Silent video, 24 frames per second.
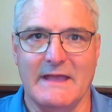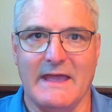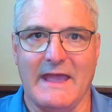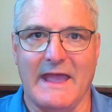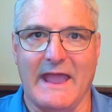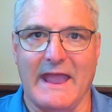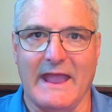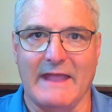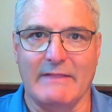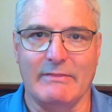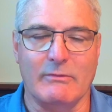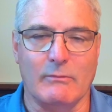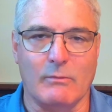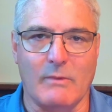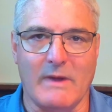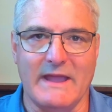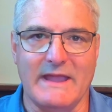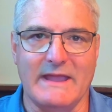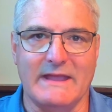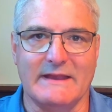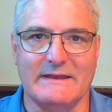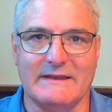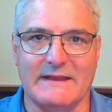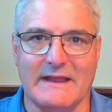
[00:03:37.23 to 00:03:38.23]
And the way
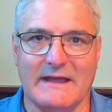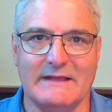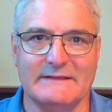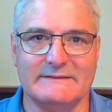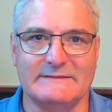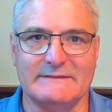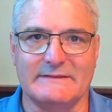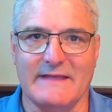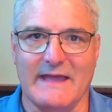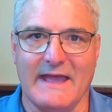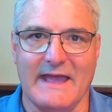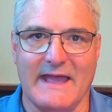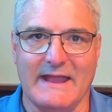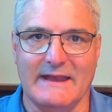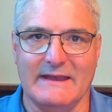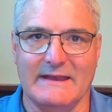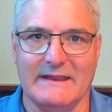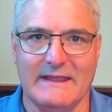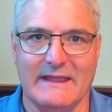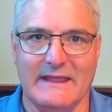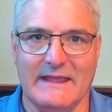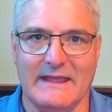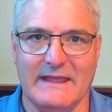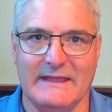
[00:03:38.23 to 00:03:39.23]
it does that
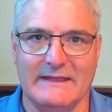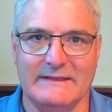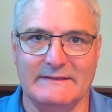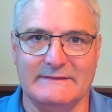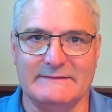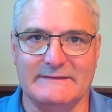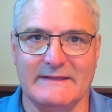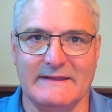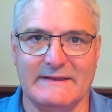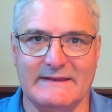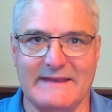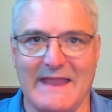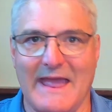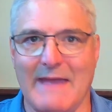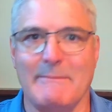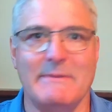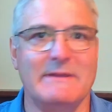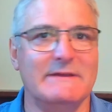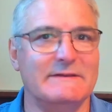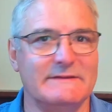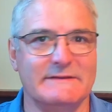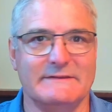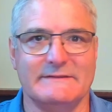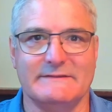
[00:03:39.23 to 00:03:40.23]
is it
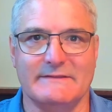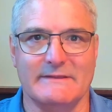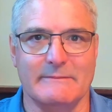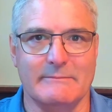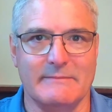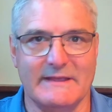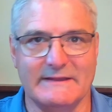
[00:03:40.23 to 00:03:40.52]
damages them.